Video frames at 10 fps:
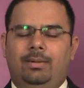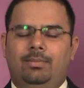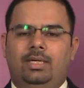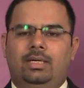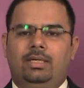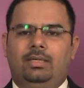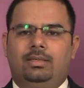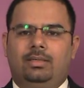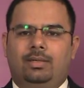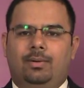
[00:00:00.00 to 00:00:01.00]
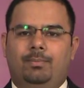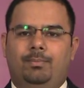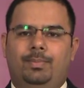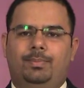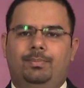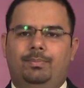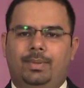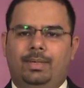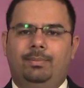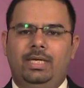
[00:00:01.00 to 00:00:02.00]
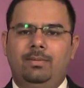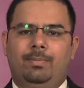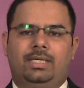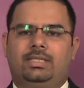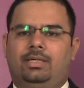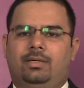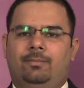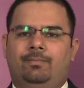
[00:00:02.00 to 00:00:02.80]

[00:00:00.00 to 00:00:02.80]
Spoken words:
merely being present.